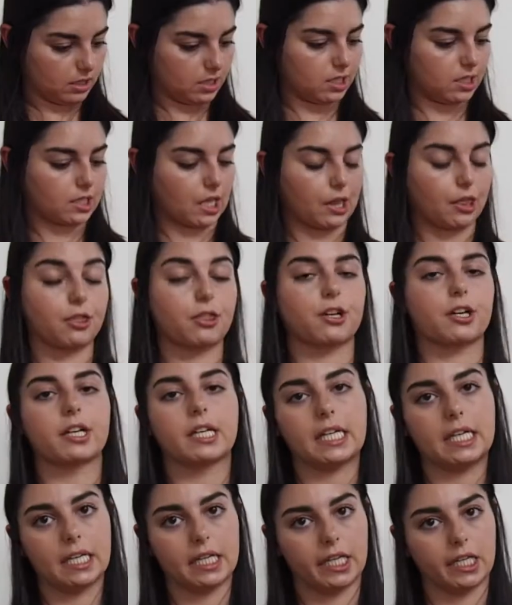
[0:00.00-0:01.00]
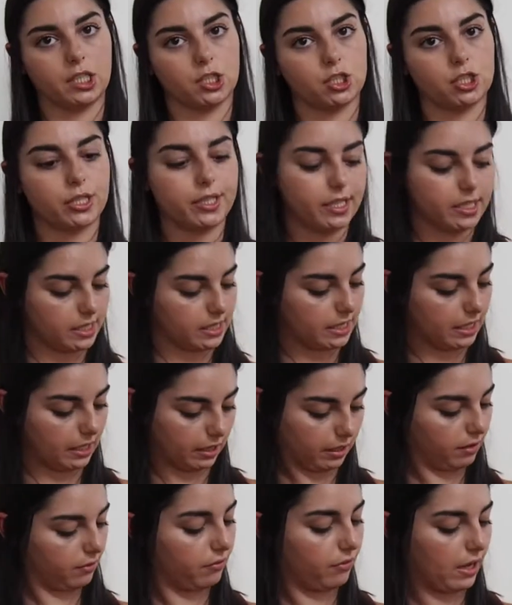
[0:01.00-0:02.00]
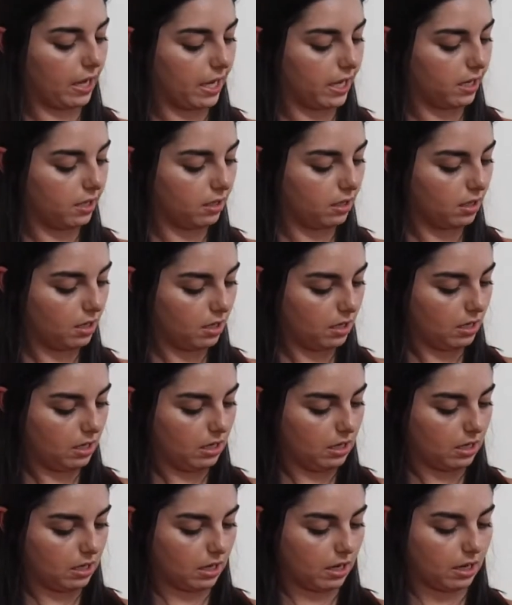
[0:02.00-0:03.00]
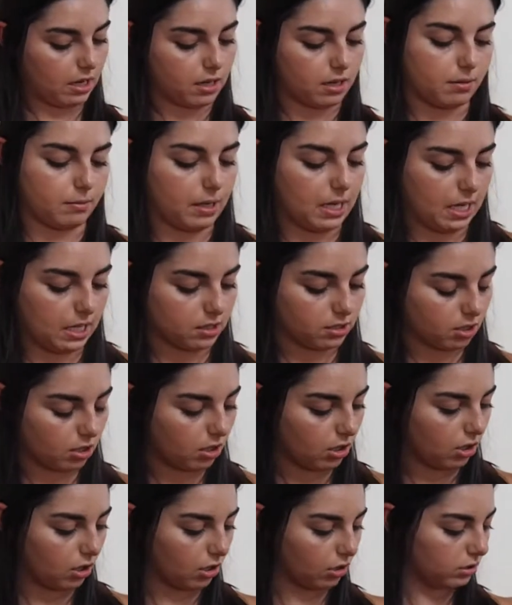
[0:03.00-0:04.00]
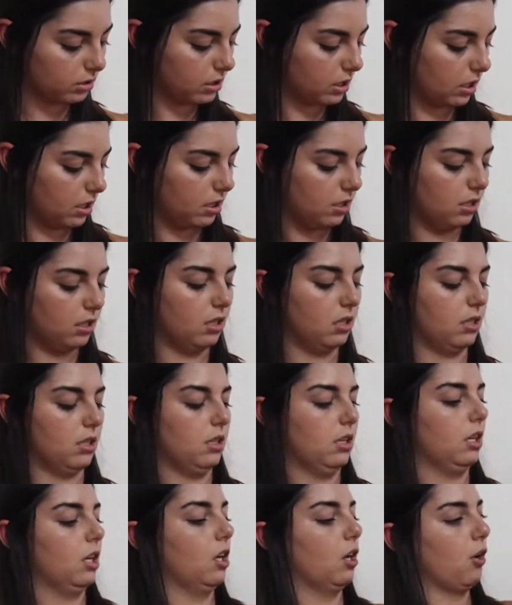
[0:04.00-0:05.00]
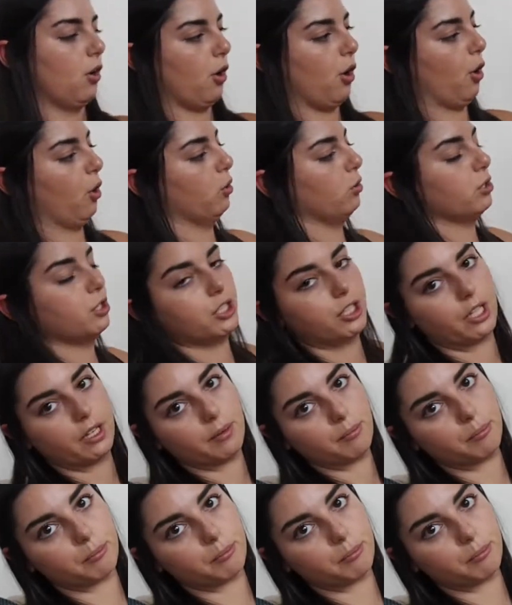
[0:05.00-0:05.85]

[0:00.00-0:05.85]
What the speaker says: is a 30-inch ceiling fan, and it's called Ocean